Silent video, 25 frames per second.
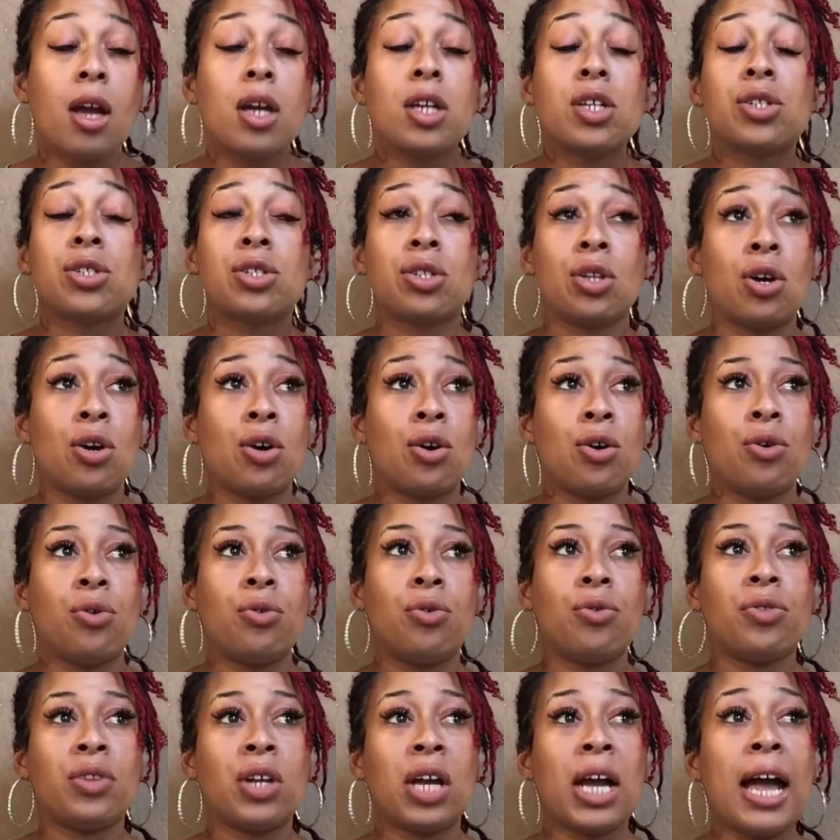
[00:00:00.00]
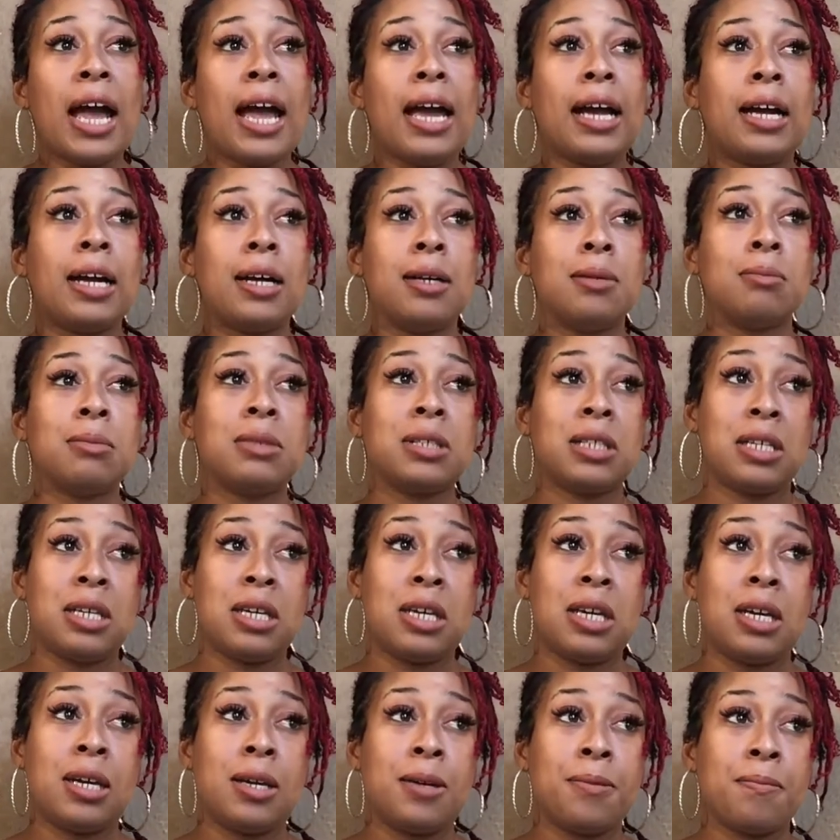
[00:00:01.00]
So the guy comes
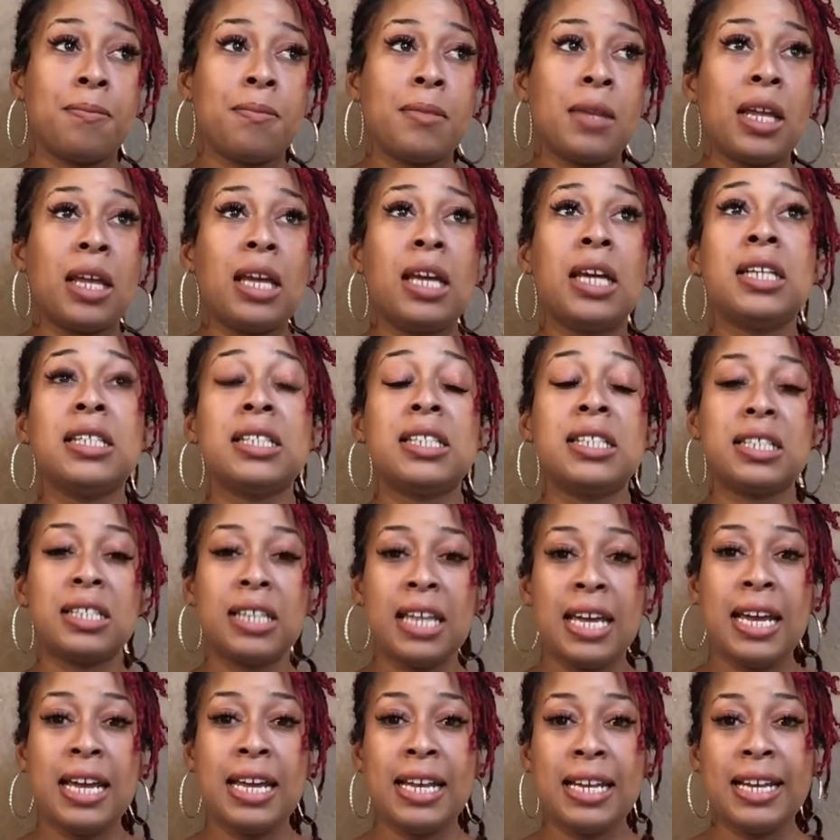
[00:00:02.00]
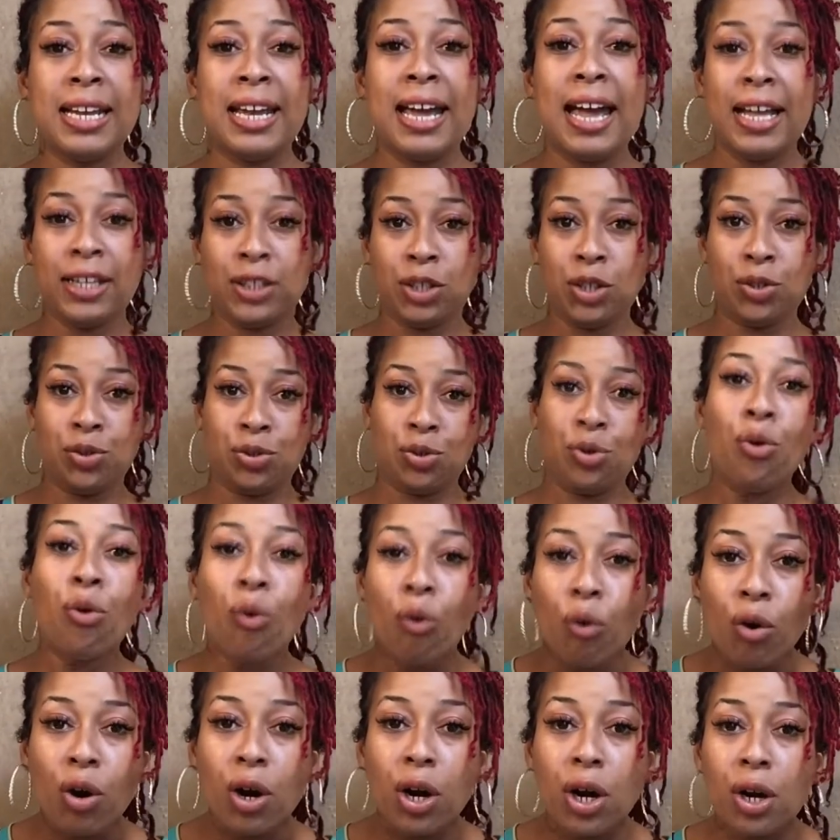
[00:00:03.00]
in, he's standing at the
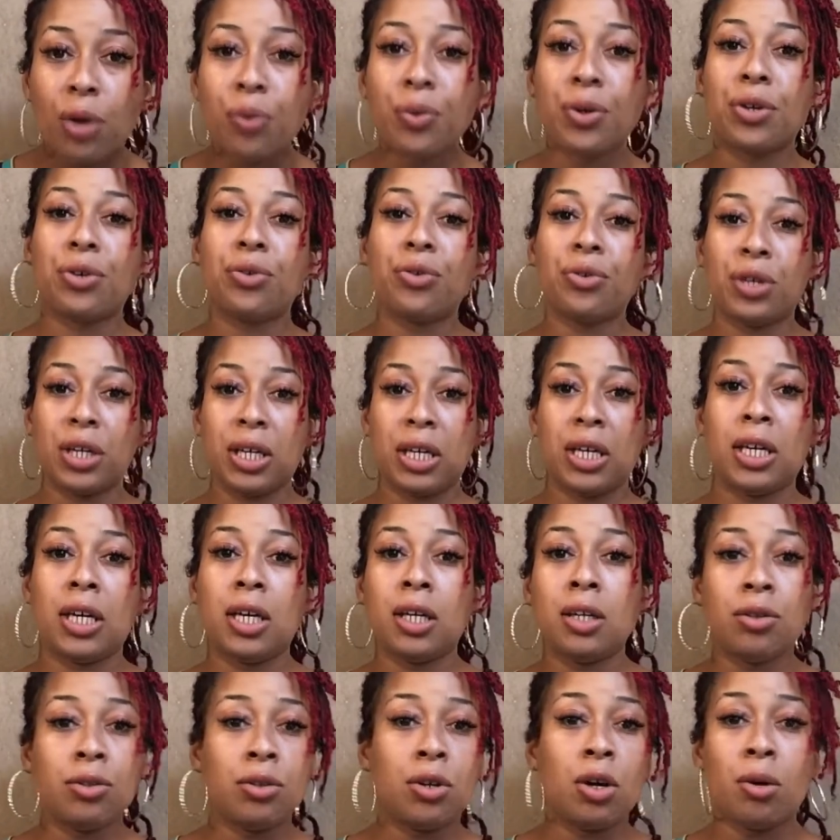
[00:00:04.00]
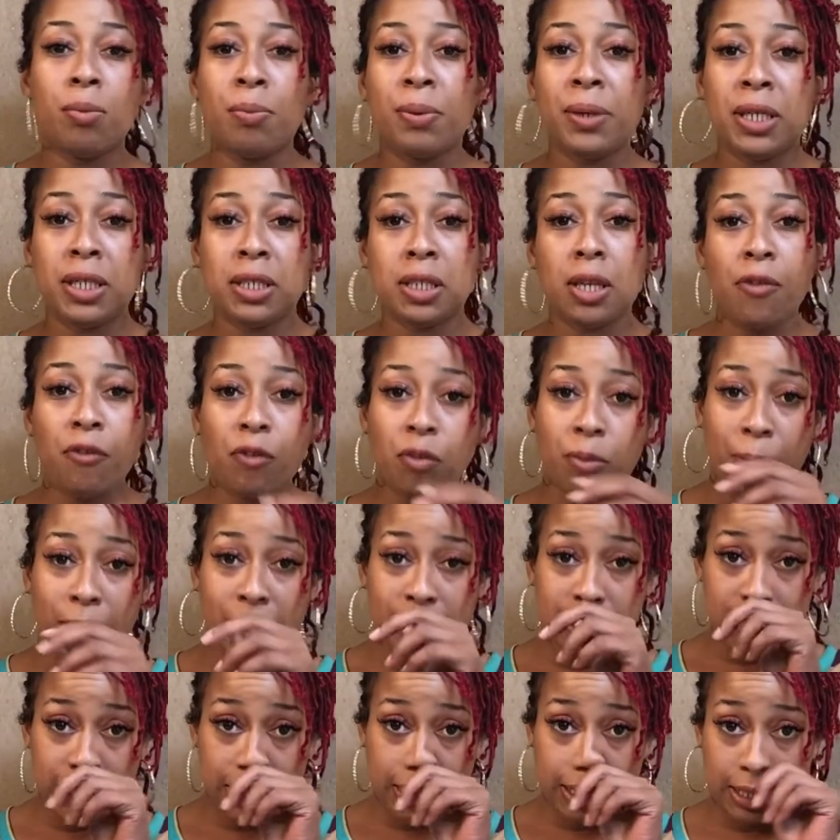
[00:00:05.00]
door where you get, put his
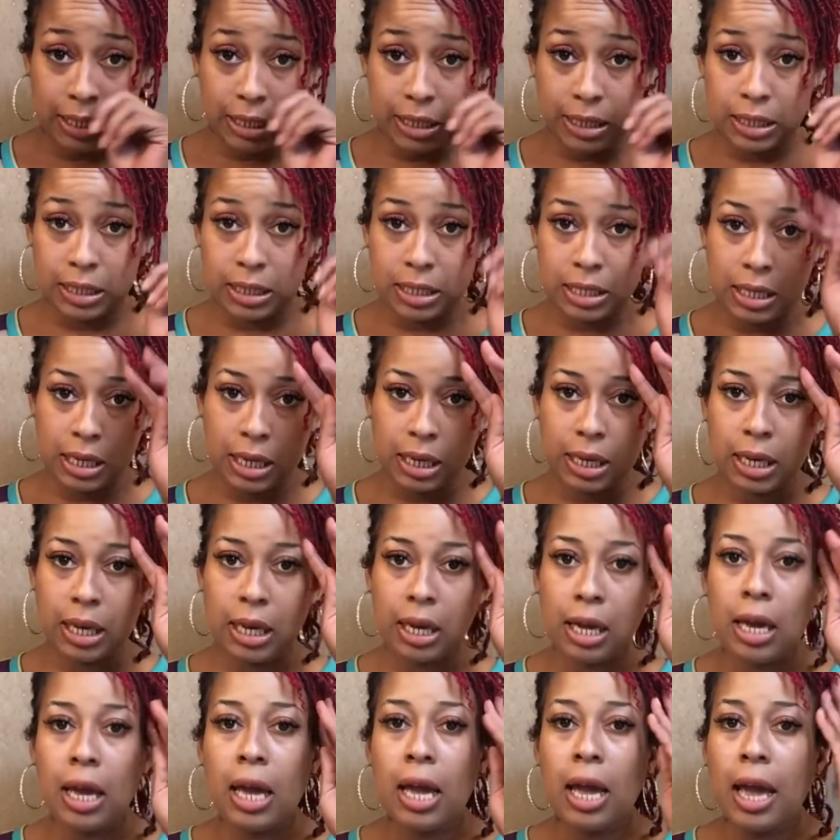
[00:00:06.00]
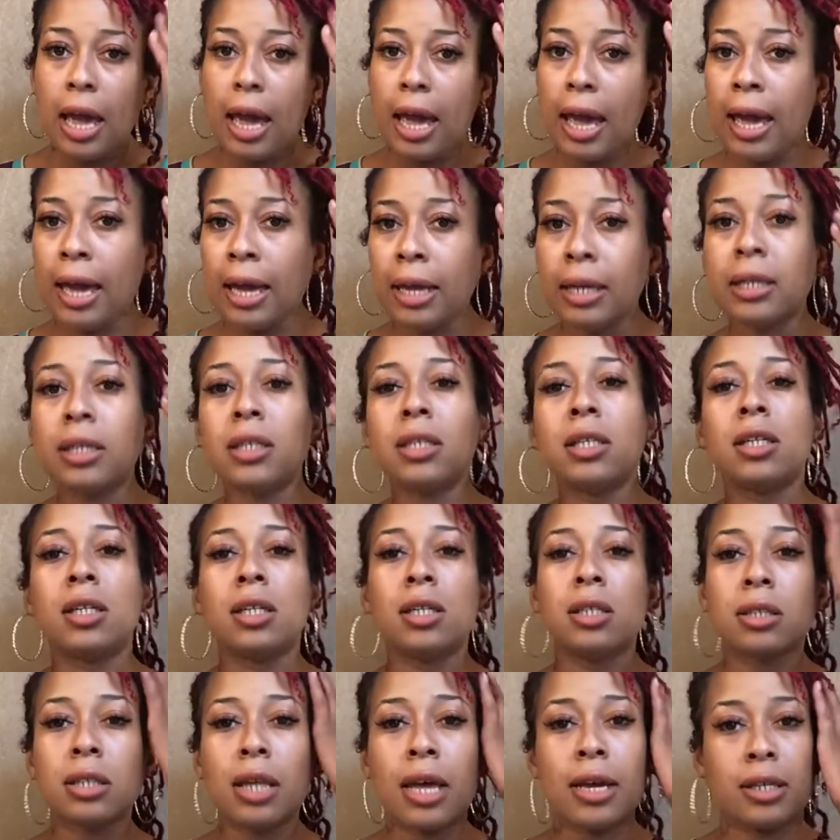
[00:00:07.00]
information in to get his ticket, and
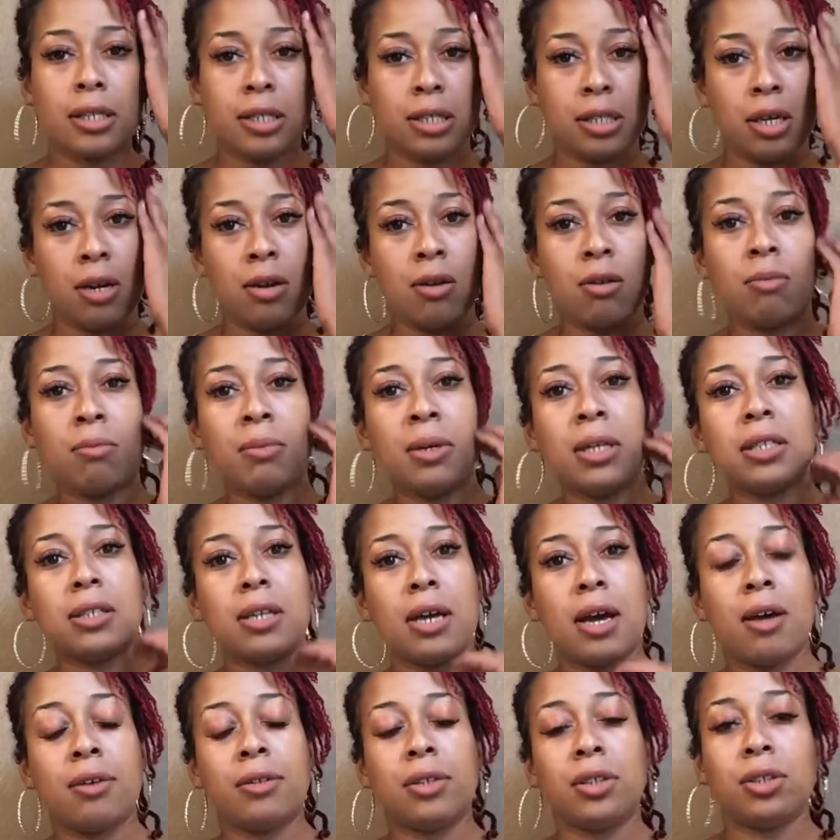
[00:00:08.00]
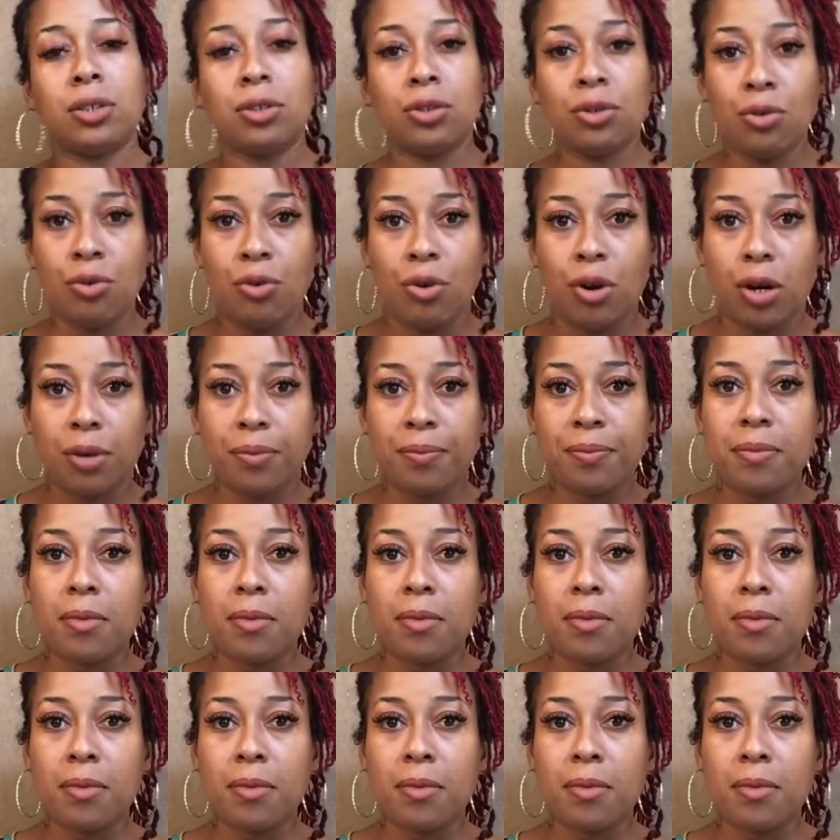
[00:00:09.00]
he's like staring me down at the door.